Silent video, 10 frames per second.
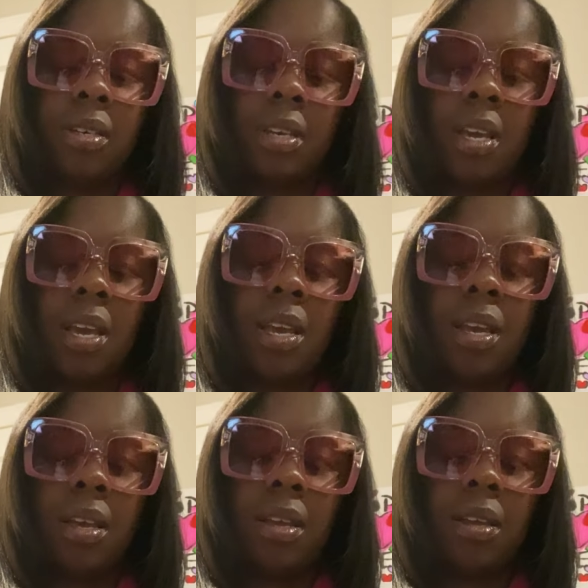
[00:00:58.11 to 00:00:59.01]
Okay.
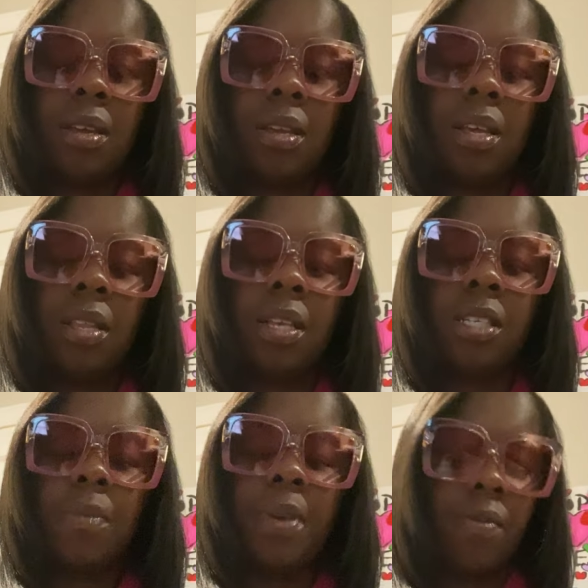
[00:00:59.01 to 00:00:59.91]
This
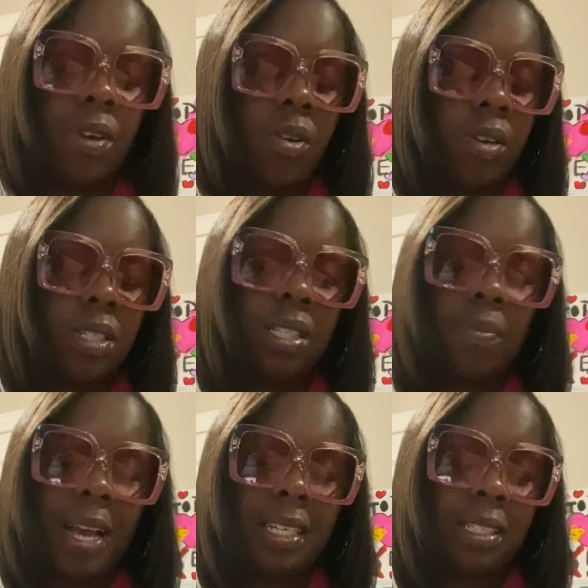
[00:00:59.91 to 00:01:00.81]
could be in regards to
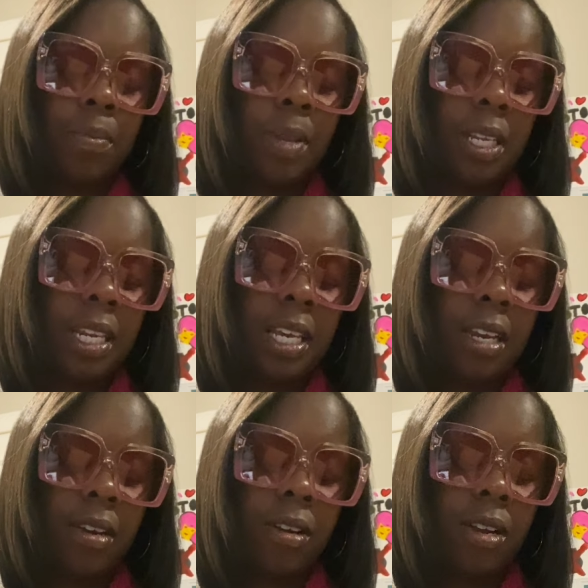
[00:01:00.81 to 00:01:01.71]
somebody's stability
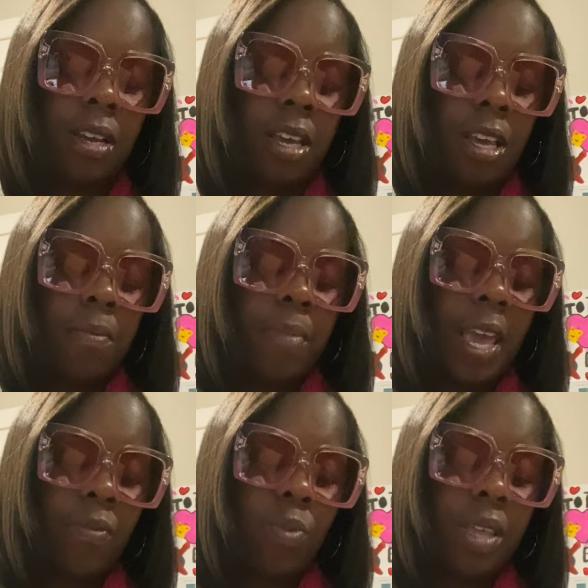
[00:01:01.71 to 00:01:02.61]
here,
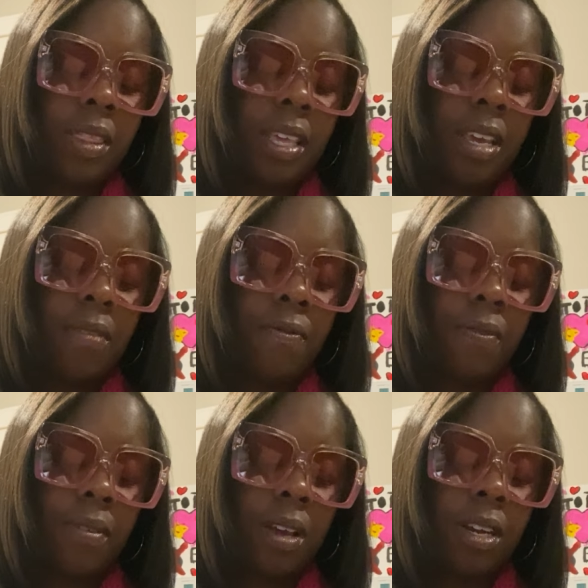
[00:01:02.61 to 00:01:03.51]
pathway thief,
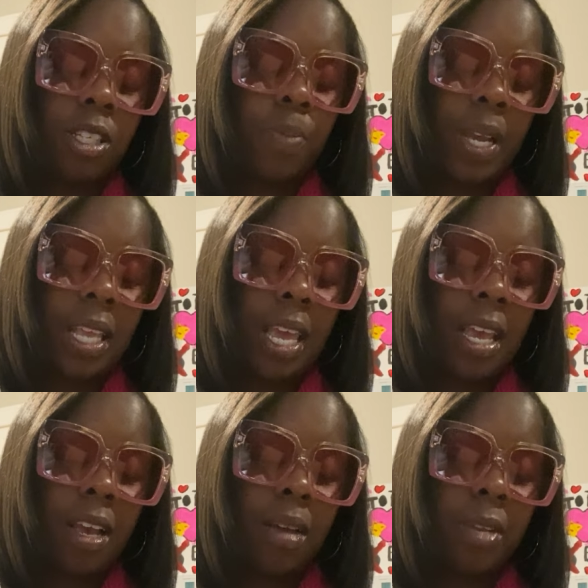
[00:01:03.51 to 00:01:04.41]
unexpected
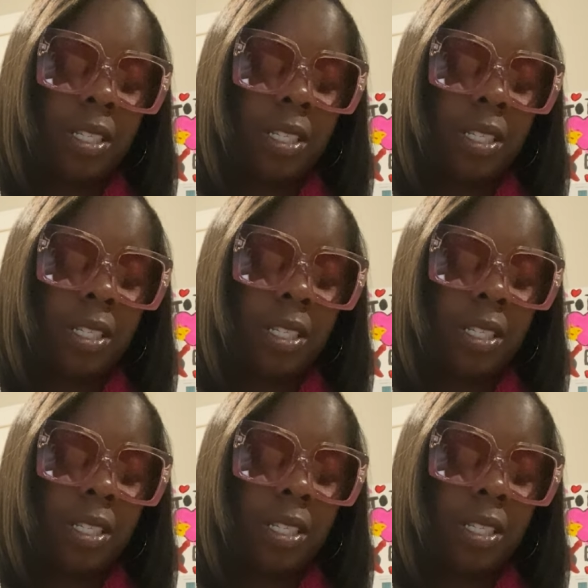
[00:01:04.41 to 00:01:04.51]
income.